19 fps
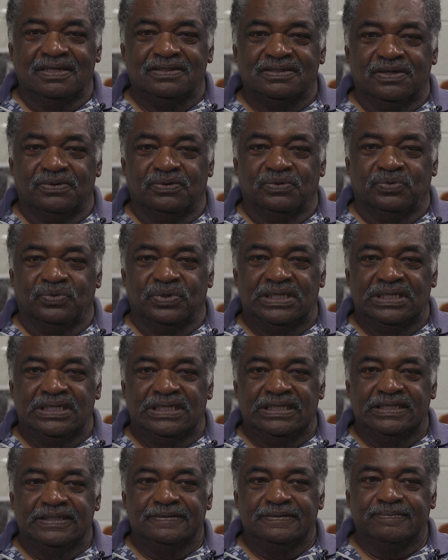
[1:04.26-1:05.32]
So
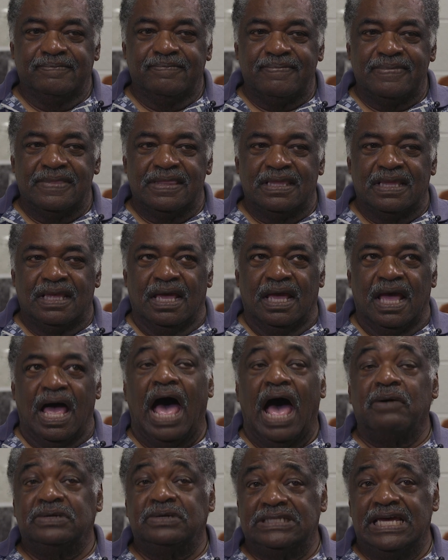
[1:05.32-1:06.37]

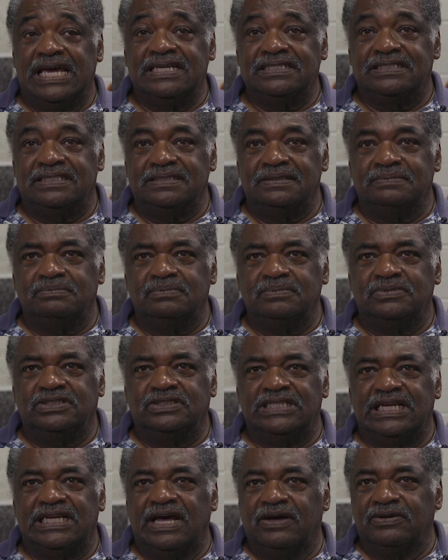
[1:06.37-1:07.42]
I was asked to
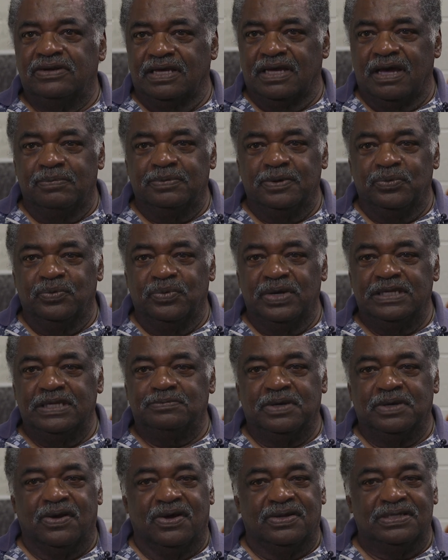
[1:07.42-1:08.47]
set out a couple of weeks
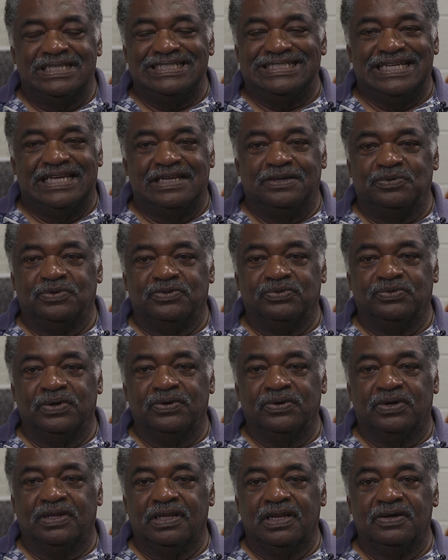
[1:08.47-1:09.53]
because they said it was
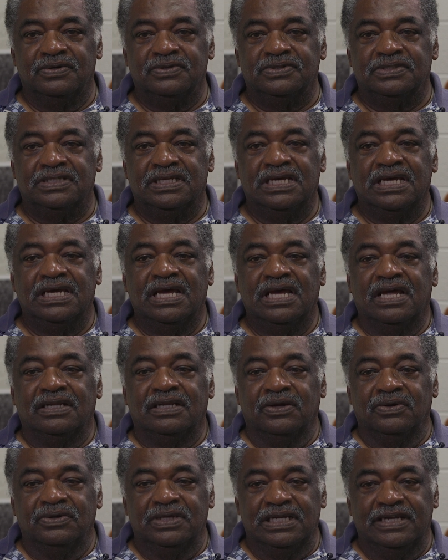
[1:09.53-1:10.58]
real close.
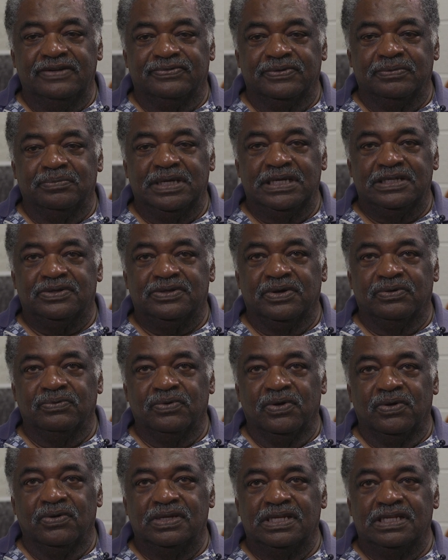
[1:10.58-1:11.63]
No need for me to
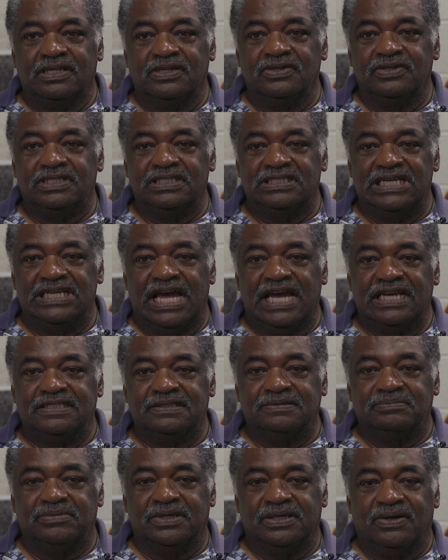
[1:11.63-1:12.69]
enroll in Luther
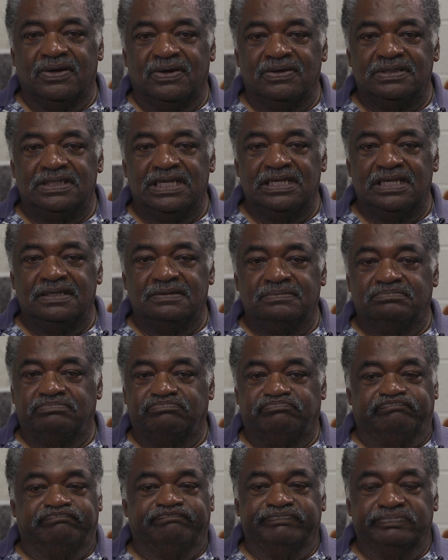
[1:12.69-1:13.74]
Jackson because they
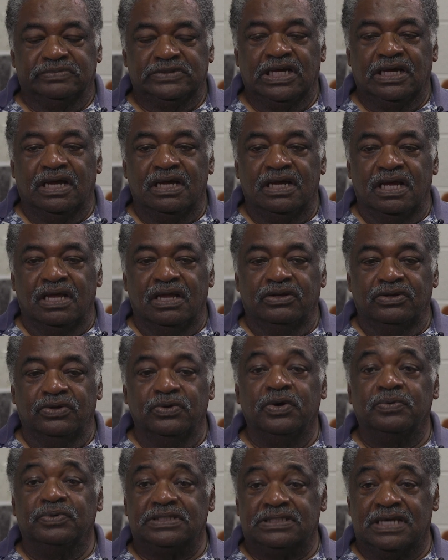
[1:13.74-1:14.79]
knew
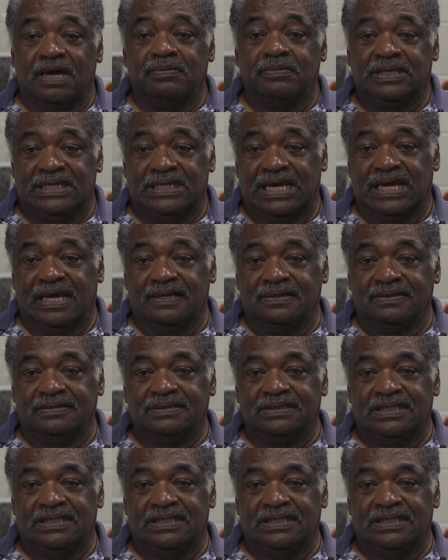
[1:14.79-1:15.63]
it was coming down.